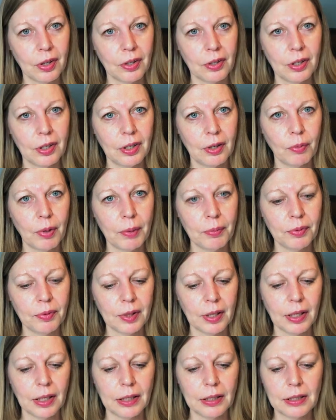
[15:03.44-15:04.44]
on her
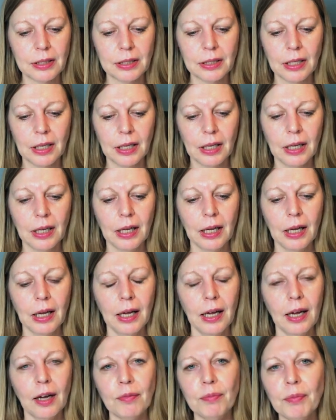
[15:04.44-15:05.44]
website.
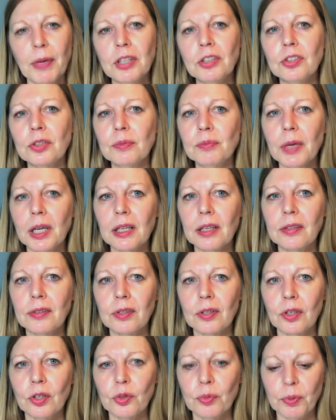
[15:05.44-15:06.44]
I've mentioned
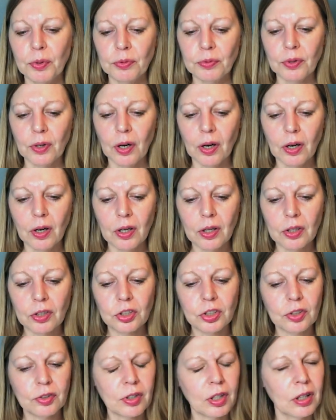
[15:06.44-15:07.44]
Melissa's before.
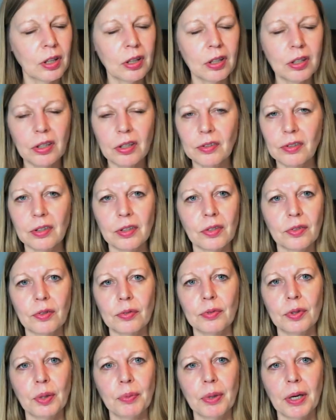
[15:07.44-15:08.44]
She's got loads and loads
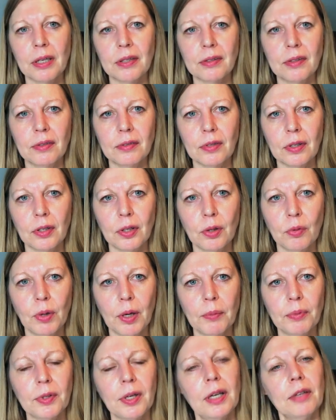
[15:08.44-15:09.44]
of free patterns on her
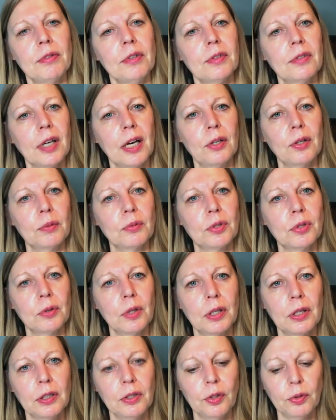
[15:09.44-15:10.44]
website if you sign up to
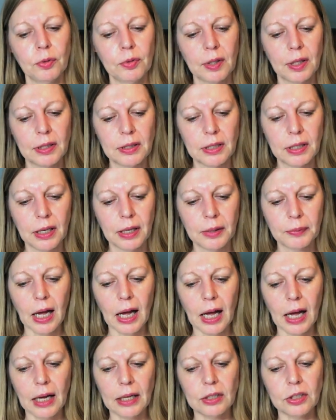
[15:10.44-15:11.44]
her newsletter.
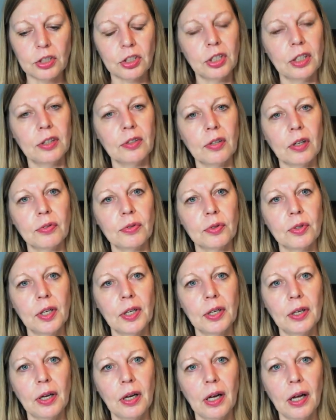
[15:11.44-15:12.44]
And she's
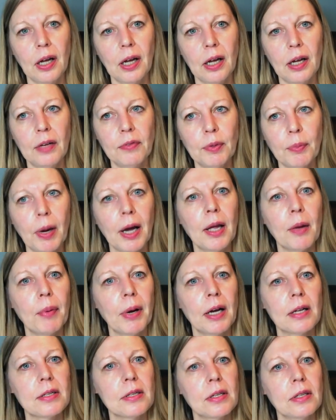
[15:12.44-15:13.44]
offering, if you buy a
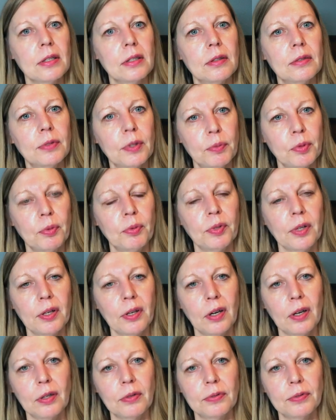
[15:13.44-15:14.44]
pattern,
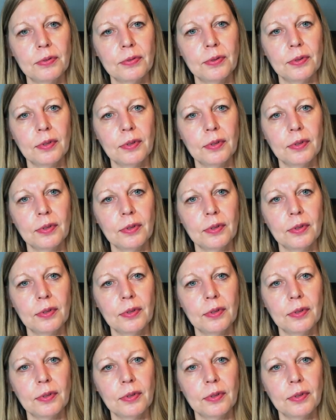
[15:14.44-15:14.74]
50% off